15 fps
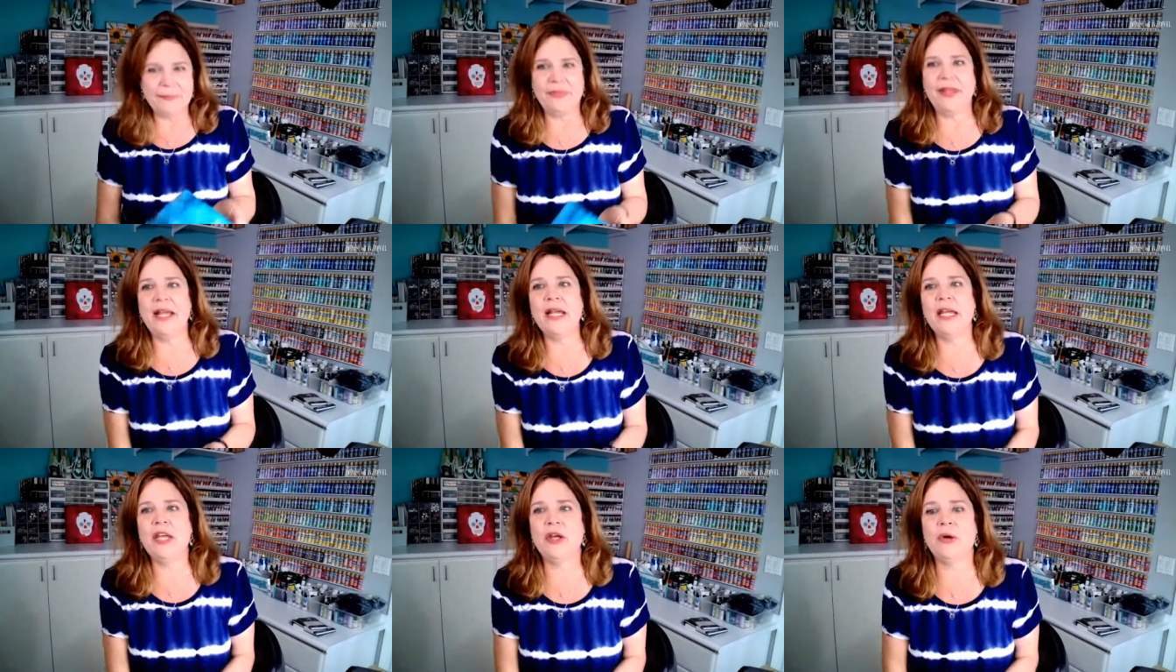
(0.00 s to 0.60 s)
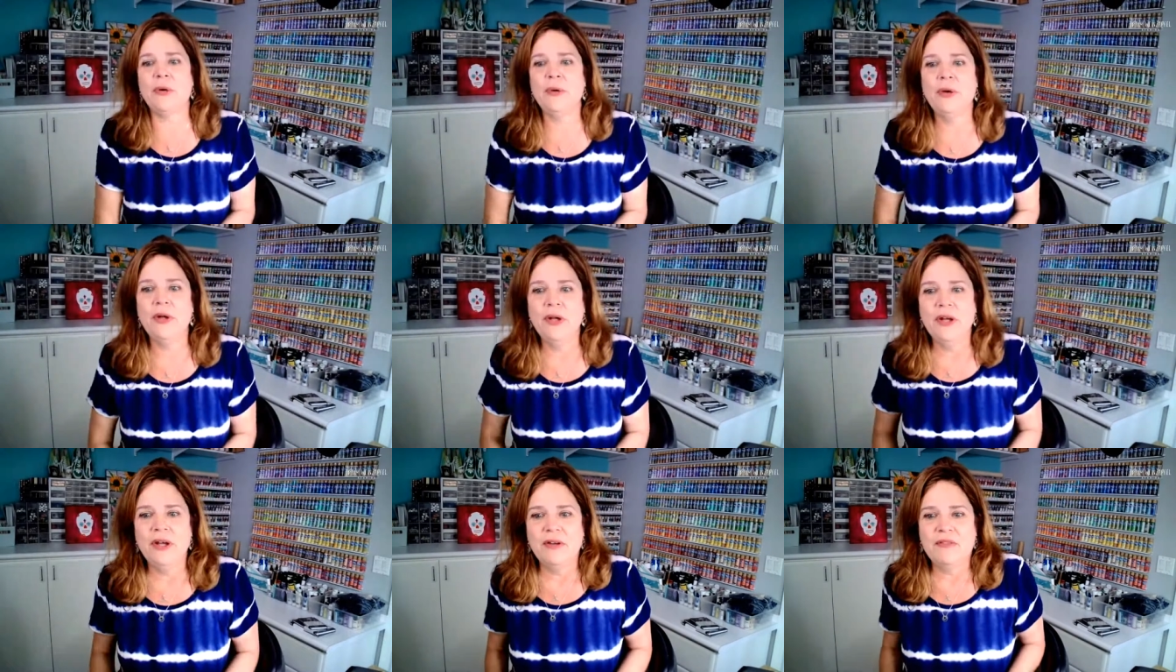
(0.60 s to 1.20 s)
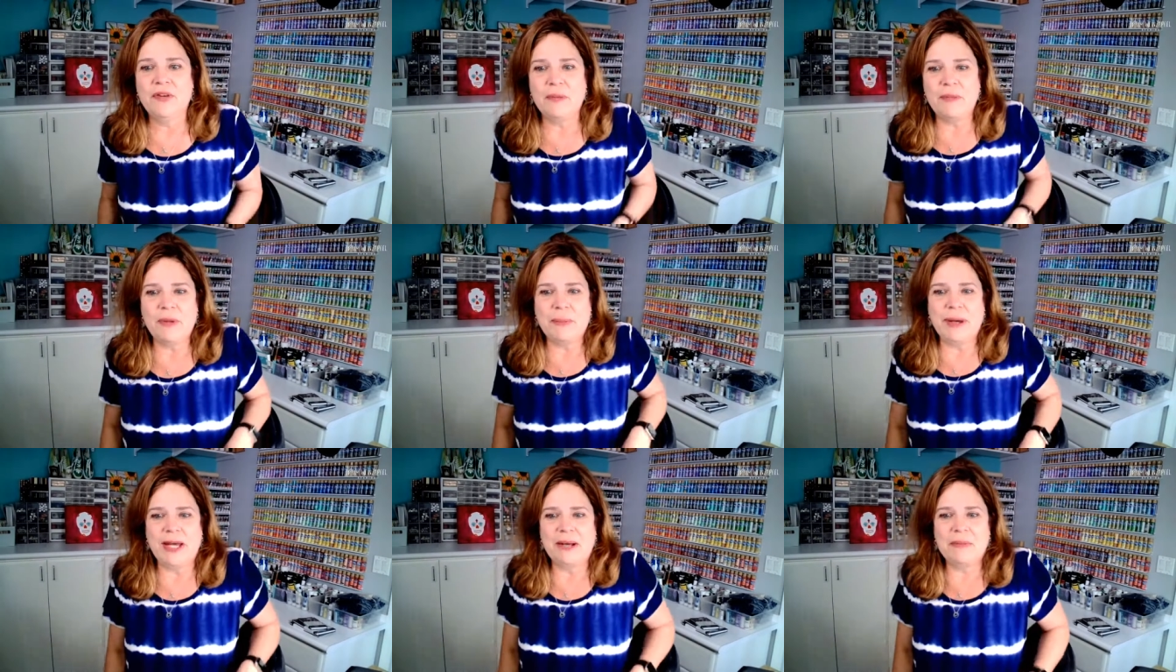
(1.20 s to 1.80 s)
Thank you from the
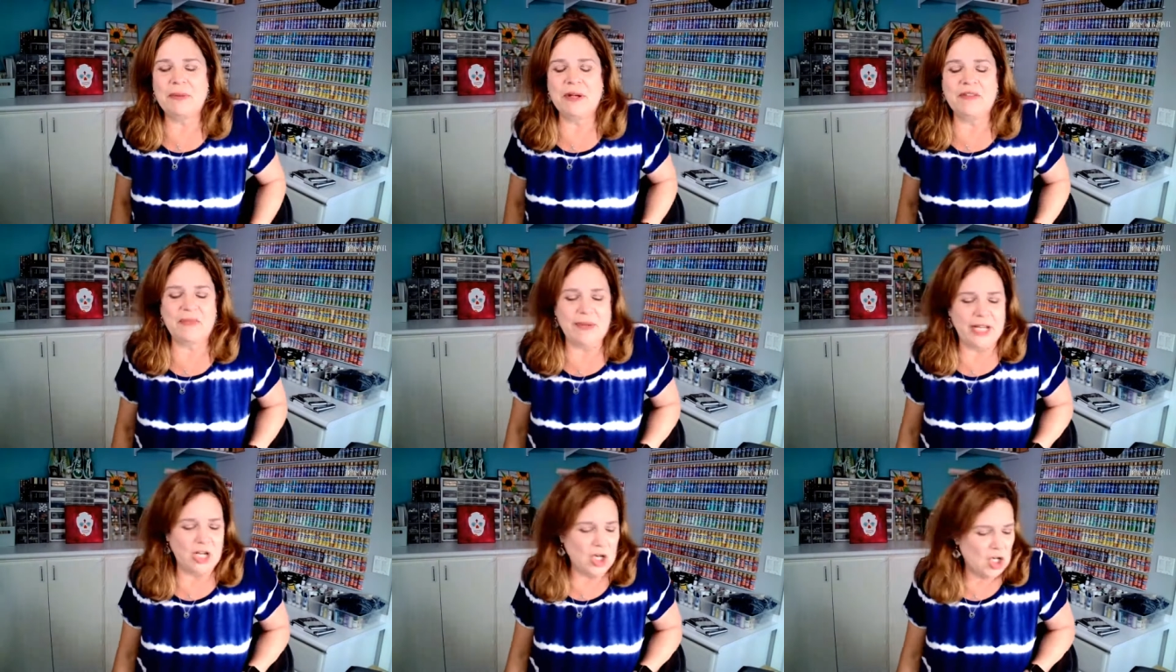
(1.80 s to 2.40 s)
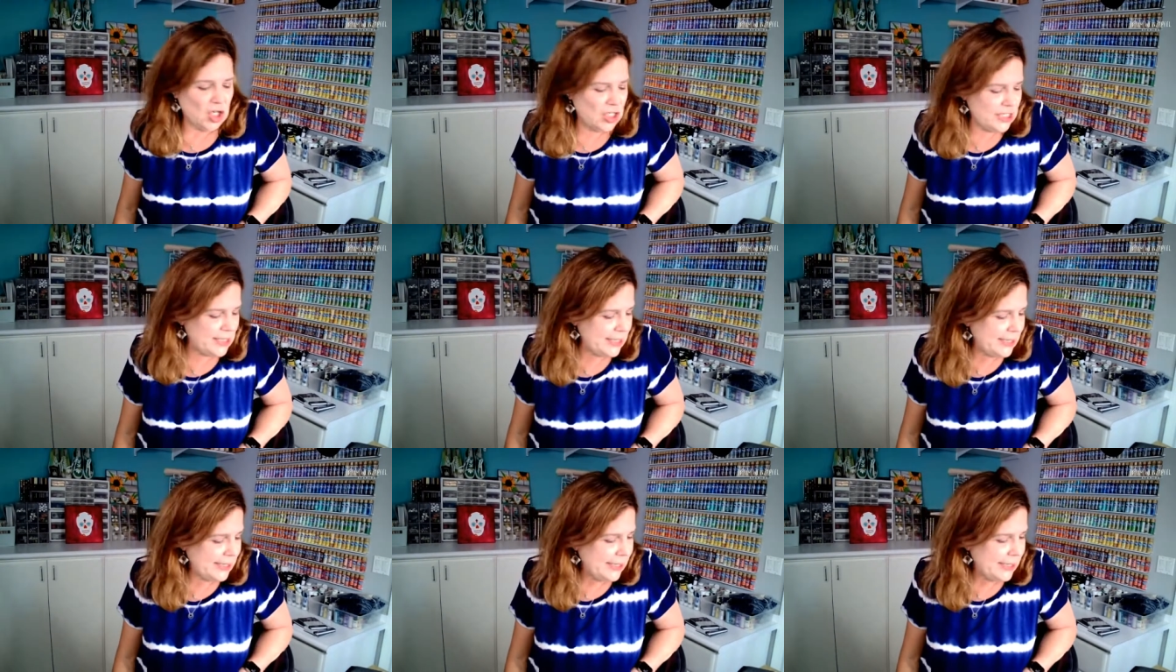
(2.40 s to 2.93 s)
bottom of my heart.